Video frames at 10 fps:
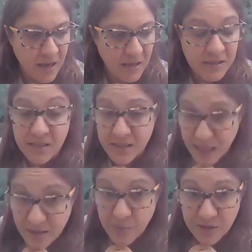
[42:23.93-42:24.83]

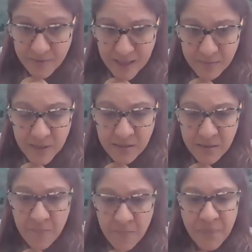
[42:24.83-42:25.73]
sustainable development
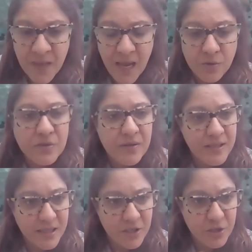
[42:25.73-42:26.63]
and also
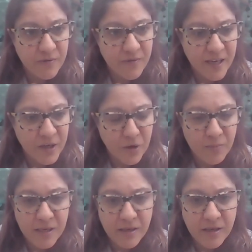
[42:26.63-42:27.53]
this issue of
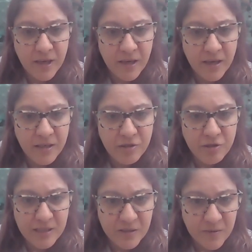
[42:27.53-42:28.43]
economic
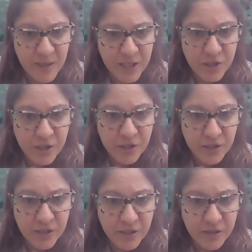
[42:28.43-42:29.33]

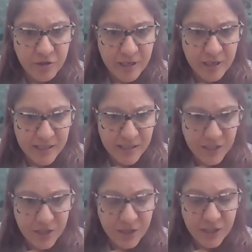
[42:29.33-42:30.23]
transformation and
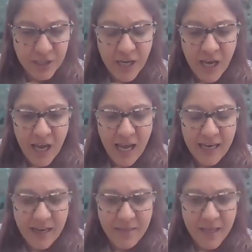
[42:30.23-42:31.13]
transition.
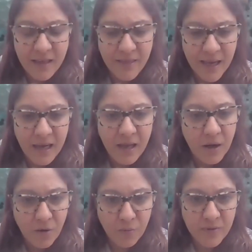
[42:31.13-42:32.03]
And I think that,
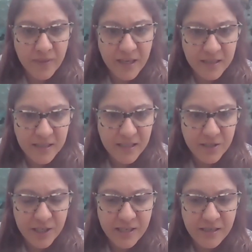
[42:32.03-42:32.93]
along with the
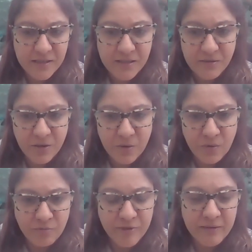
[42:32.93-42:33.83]
SDGs,
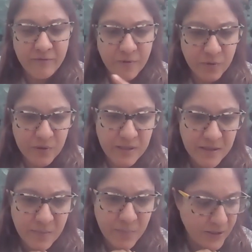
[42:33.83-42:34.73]
all reinforces
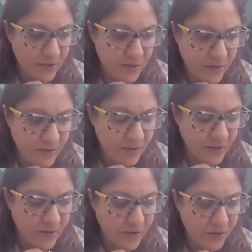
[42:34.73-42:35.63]
the points
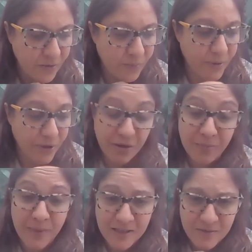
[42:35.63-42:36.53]
your book
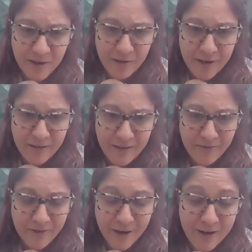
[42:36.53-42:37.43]
makes very,
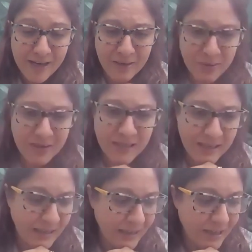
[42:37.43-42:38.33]
very
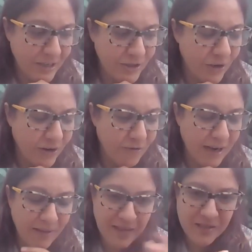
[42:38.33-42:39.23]
eloquently, John,
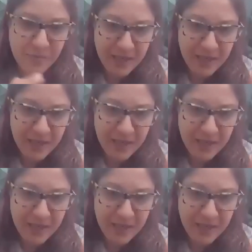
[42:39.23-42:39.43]
around this